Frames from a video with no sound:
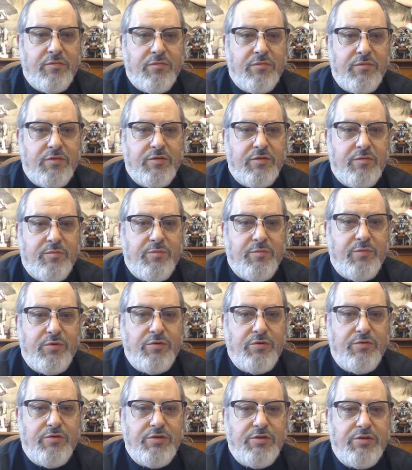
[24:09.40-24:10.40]
The
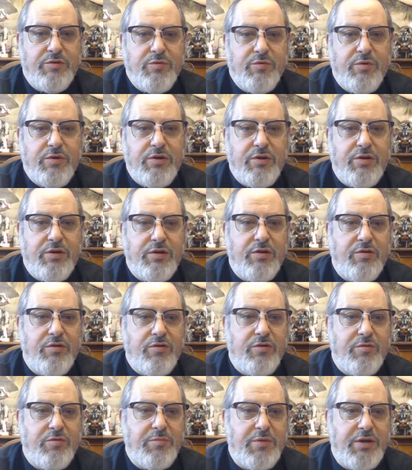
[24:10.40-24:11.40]
Bulgrin squad.
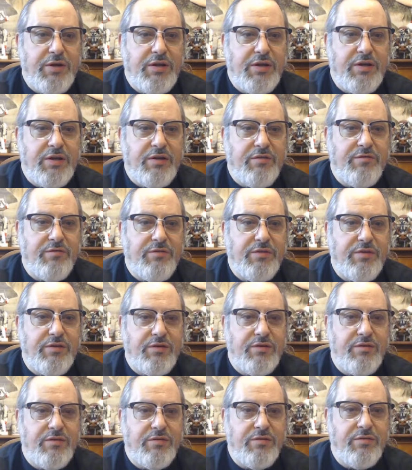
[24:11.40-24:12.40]
All mine have the...